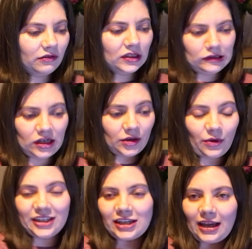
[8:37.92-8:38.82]
I don't know
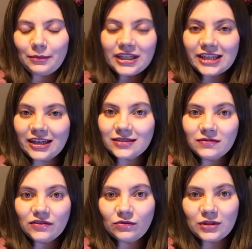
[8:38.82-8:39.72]
what he's getting, but he's getting
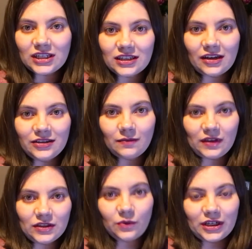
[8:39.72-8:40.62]
something from Tesco,
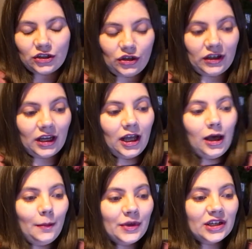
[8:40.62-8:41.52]
something that's quick to cook,
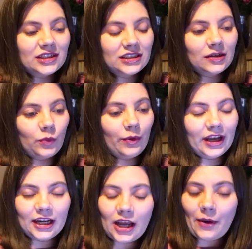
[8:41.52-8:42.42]
because we
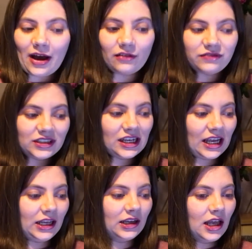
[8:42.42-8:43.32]
were going to go out for
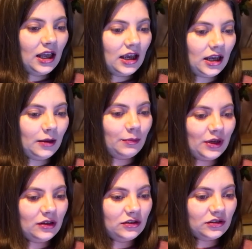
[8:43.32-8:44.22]
tea,
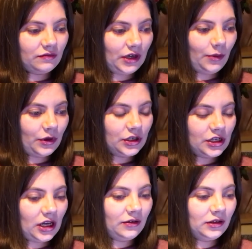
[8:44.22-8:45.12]
but Luke doesn't really want
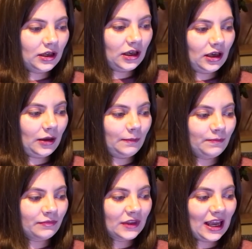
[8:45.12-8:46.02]
to.
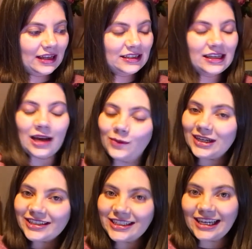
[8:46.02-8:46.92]
And tonight
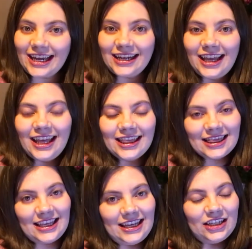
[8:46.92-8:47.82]
we are seeing
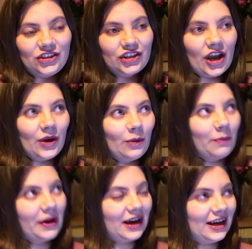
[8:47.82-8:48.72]
the show
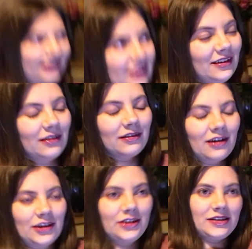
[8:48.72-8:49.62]
by,
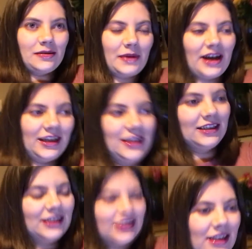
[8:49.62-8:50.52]
oh God, who's it by?
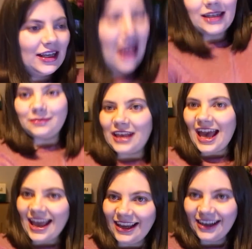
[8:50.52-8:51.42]
Adam
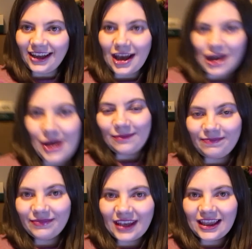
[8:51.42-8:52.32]
Kay,
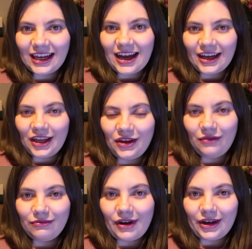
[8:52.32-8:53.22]
the guy
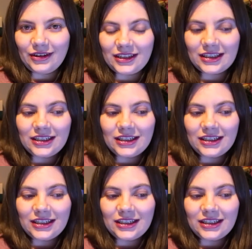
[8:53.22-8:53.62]
who wrote